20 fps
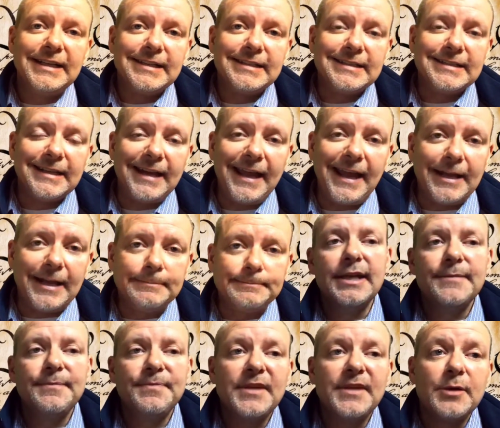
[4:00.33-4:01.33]
today.
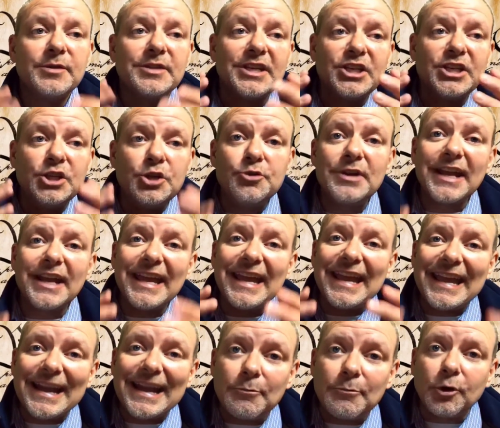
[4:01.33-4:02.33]
It was a
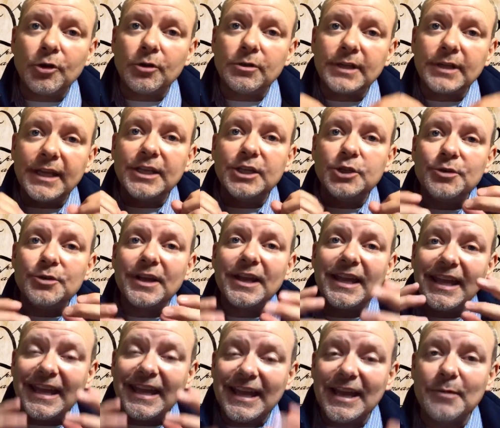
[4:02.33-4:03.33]
unicameral
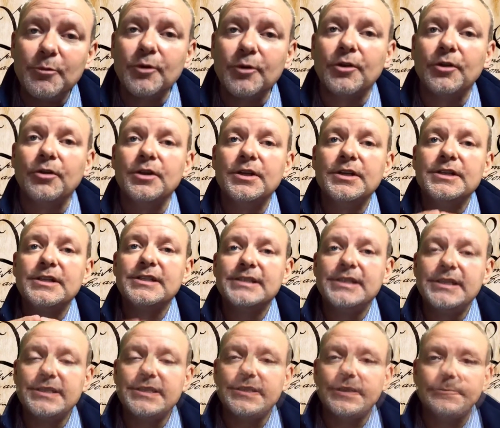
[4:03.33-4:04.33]

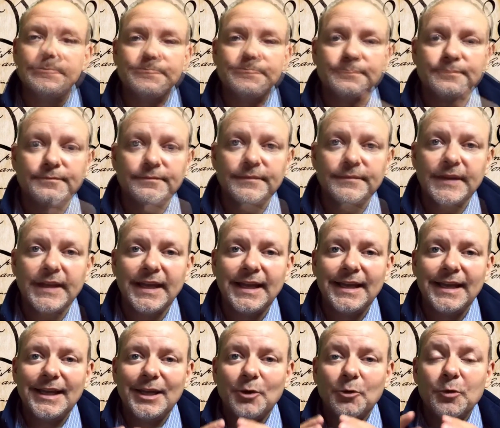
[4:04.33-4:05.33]
system
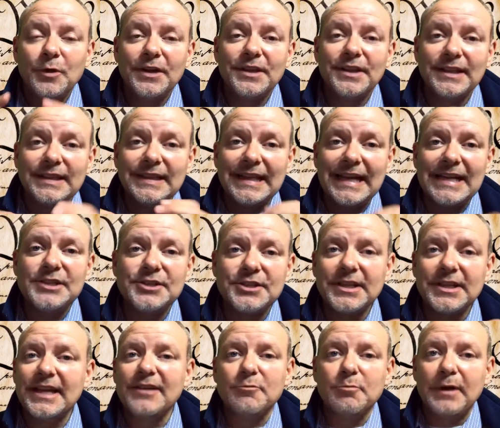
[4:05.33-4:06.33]
where the
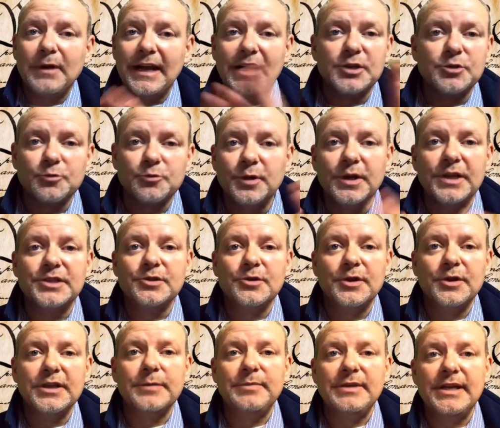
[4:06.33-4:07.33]
legislative branch was
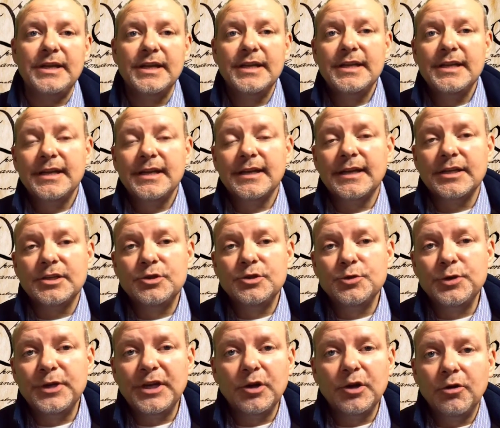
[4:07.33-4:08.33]
going to be
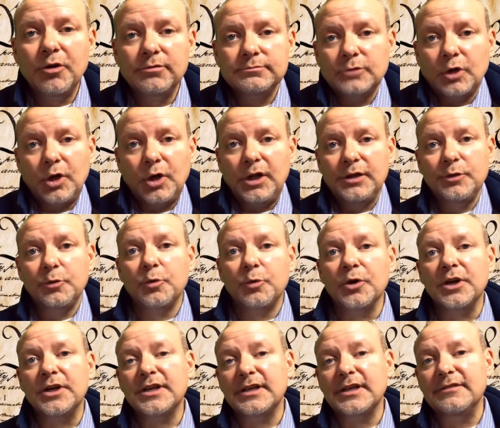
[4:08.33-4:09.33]
doing all the
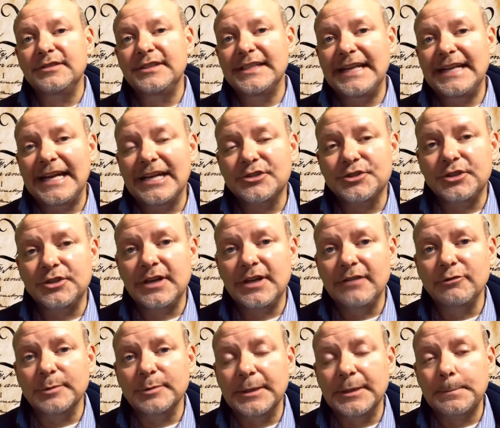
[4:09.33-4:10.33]
work of the national
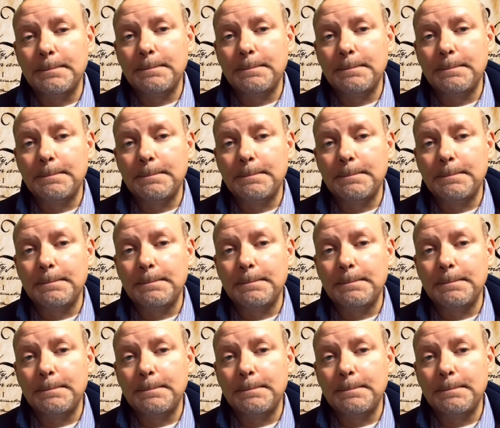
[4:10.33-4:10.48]
government.